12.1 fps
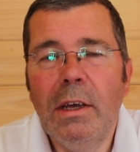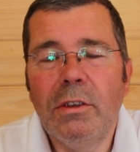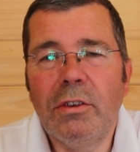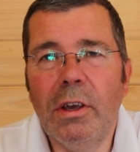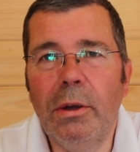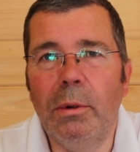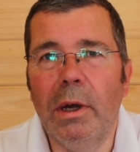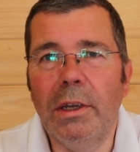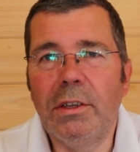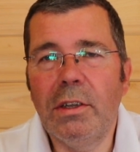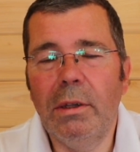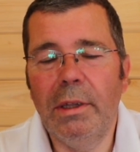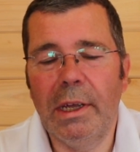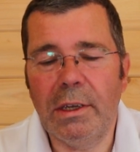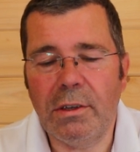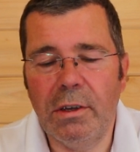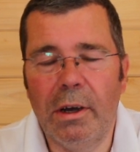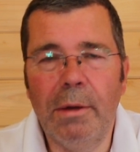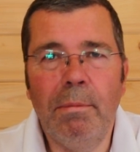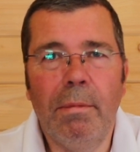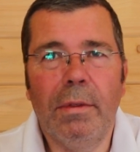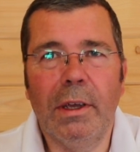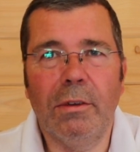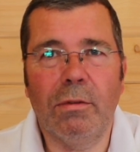So until next
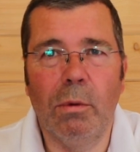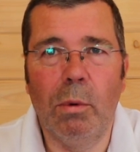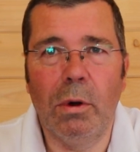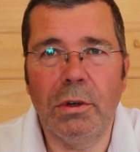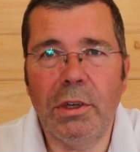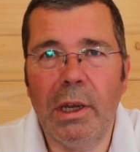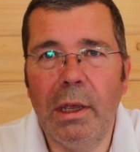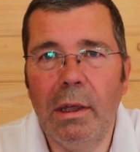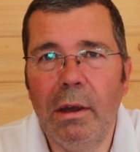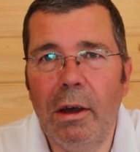time, thanks for watching.